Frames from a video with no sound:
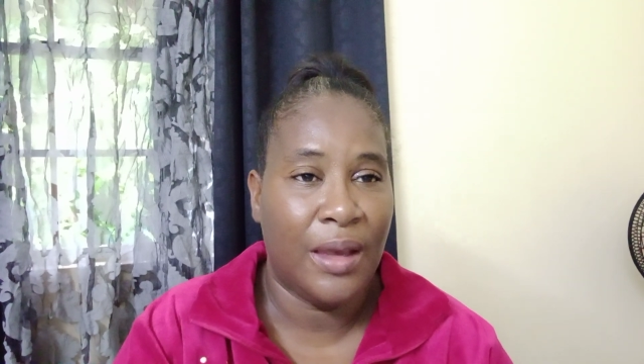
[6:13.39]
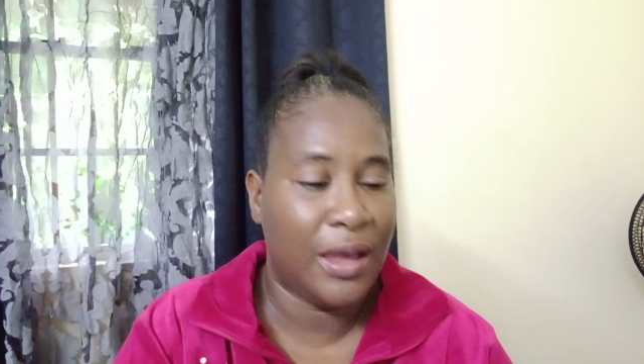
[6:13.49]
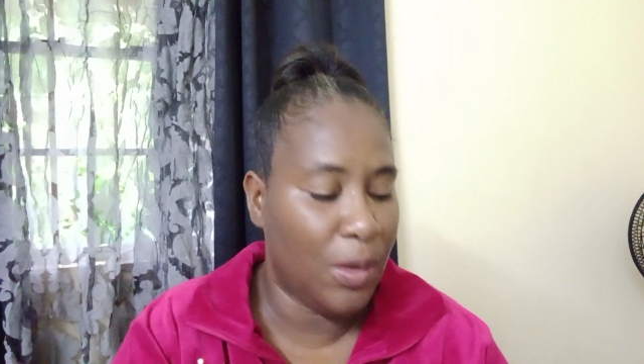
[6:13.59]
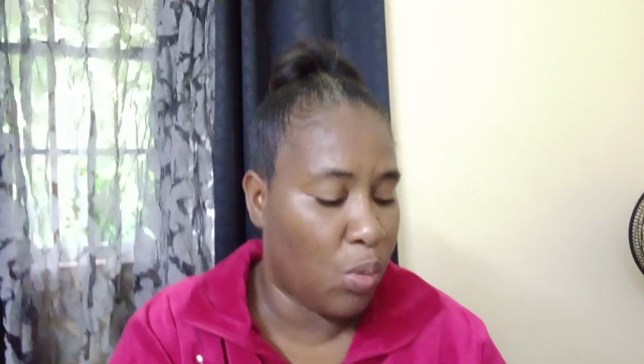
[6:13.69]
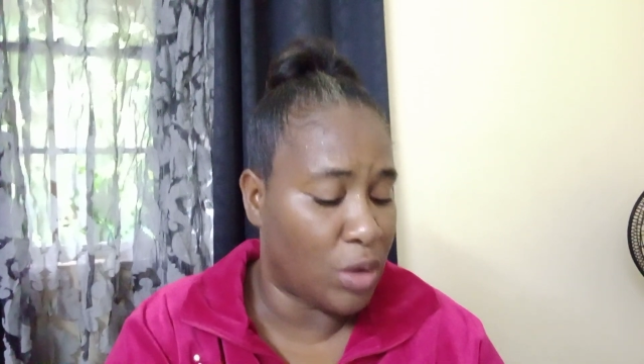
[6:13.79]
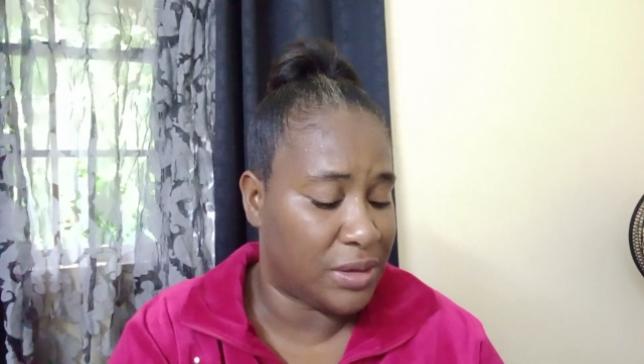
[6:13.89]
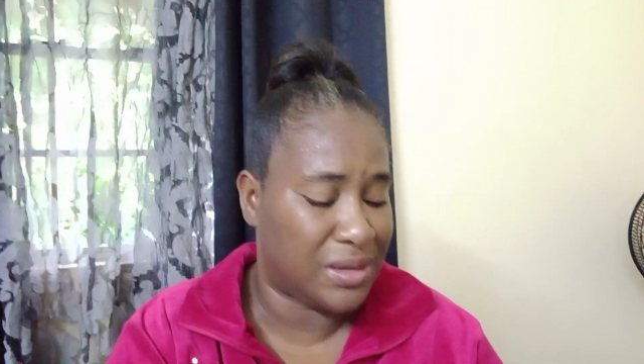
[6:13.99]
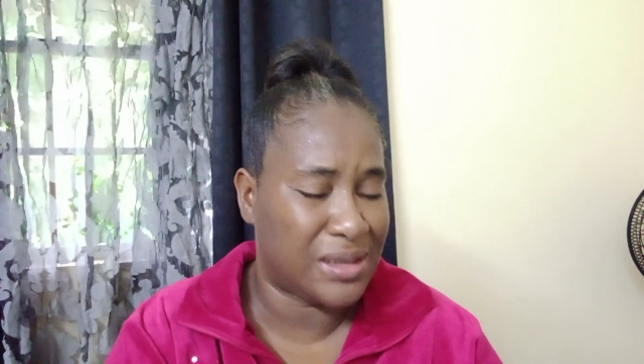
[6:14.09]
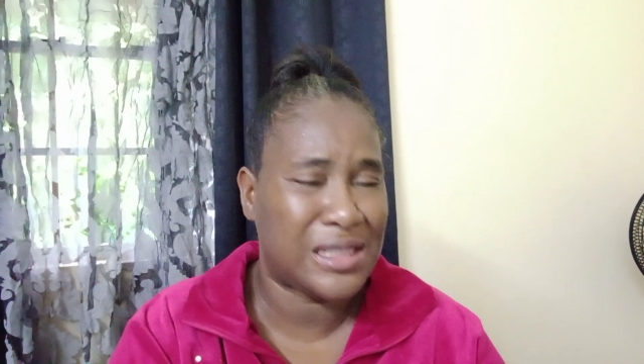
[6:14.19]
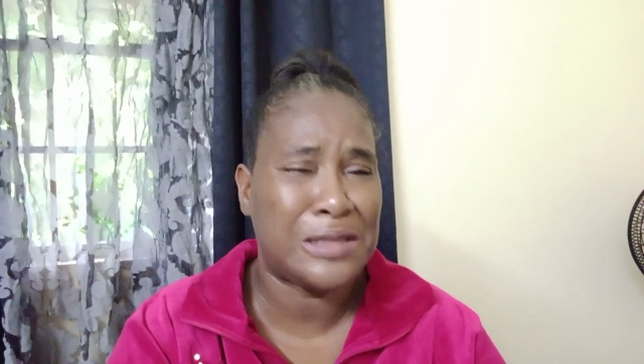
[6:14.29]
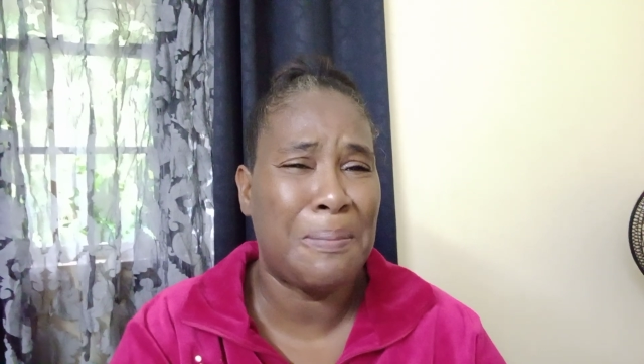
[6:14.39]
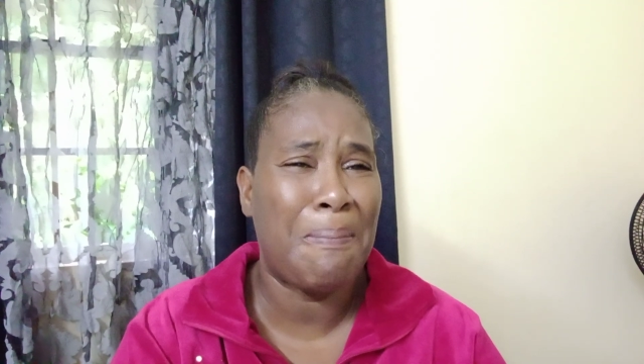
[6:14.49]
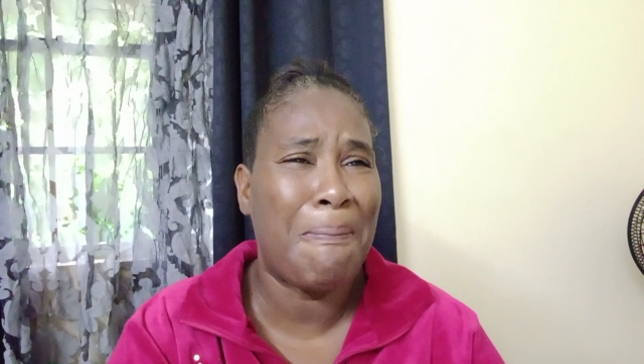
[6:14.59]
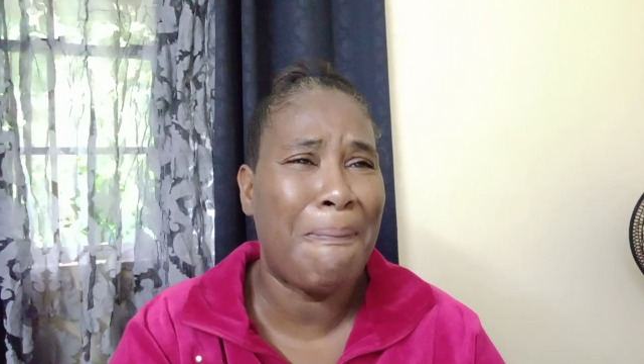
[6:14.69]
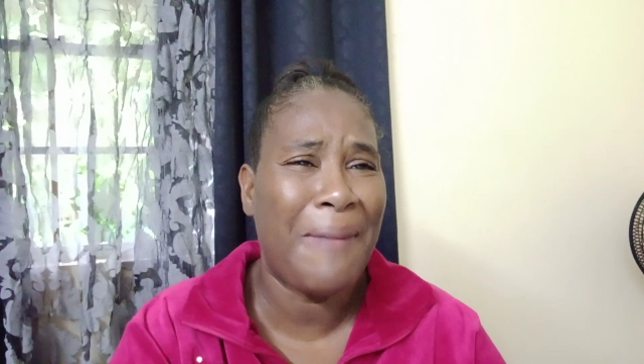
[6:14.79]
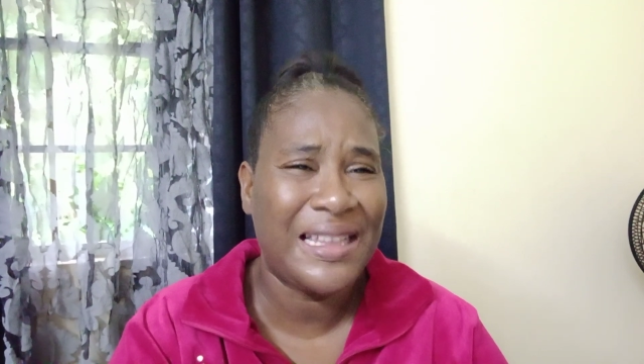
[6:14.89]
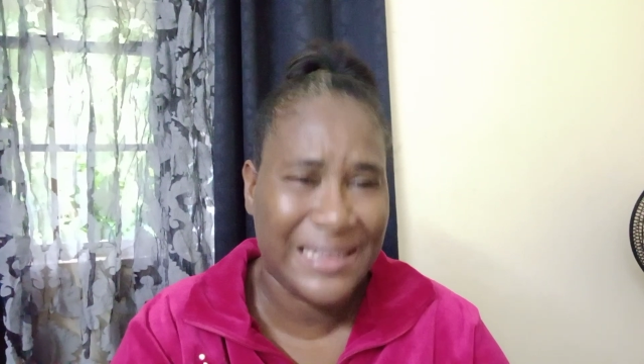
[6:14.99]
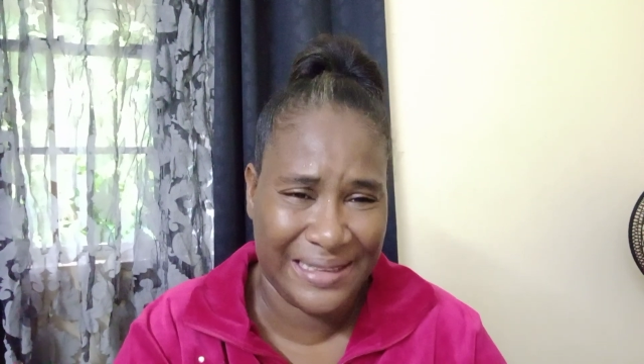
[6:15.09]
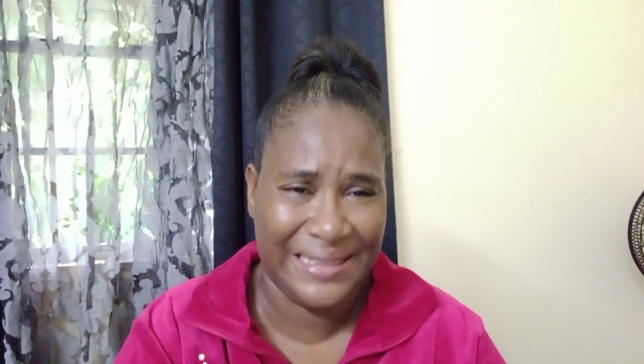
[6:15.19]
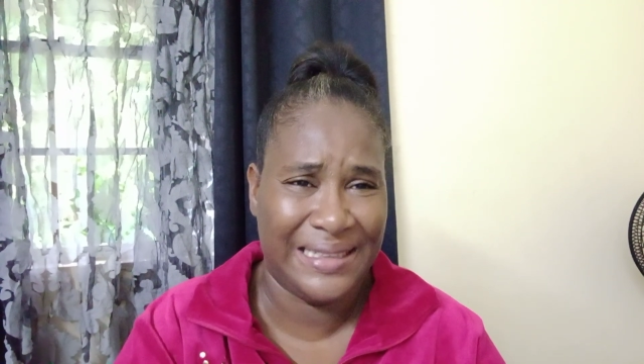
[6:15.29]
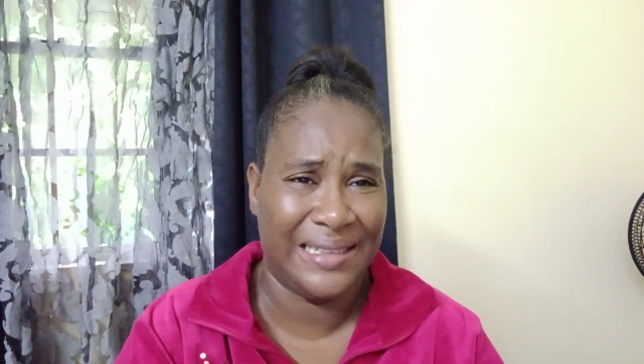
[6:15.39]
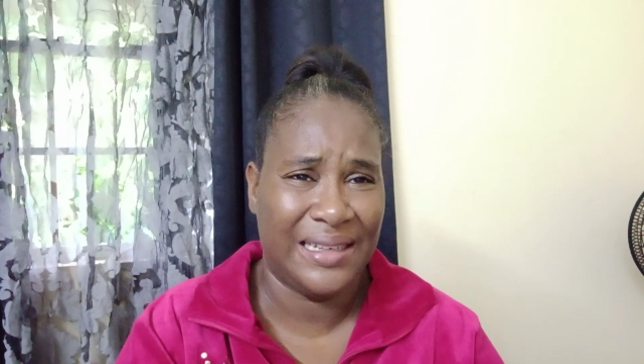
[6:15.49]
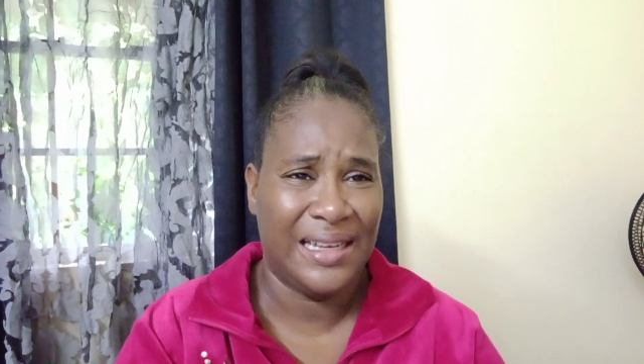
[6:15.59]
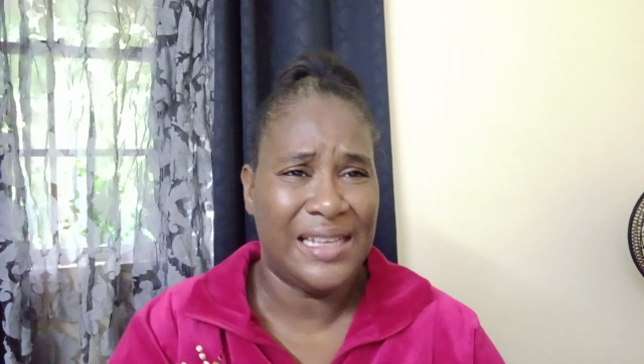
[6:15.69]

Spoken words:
he was smelted,